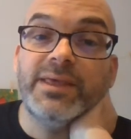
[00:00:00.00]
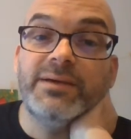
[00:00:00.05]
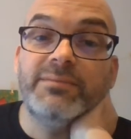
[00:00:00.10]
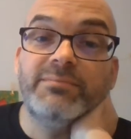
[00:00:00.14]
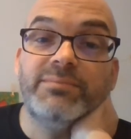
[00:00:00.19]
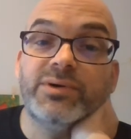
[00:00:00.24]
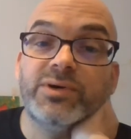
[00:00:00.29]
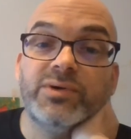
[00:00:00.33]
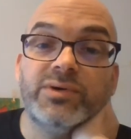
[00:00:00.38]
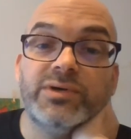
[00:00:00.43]

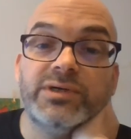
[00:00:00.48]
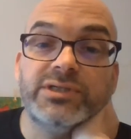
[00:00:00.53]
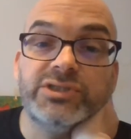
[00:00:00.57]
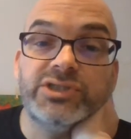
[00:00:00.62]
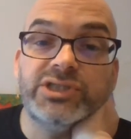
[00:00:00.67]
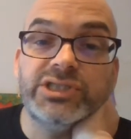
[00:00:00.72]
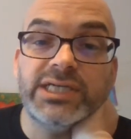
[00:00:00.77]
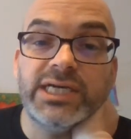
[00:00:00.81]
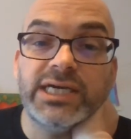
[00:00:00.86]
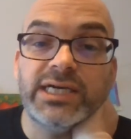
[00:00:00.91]
But oil
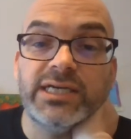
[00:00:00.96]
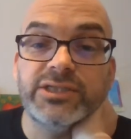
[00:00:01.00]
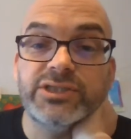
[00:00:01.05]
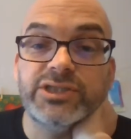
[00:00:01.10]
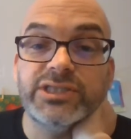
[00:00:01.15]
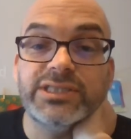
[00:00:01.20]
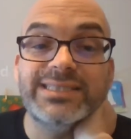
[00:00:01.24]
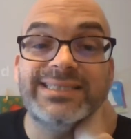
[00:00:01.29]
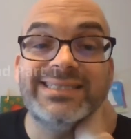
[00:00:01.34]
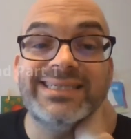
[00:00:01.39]

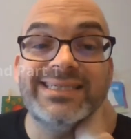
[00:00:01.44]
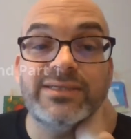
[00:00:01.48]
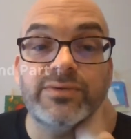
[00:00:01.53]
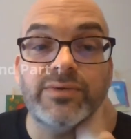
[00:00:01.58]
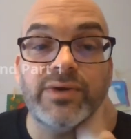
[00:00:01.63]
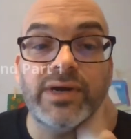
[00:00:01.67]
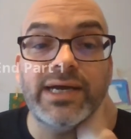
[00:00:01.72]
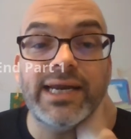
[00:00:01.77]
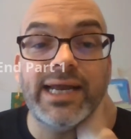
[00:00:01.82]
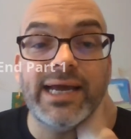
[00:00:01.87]
geologists didn't
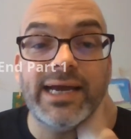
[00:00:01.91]
write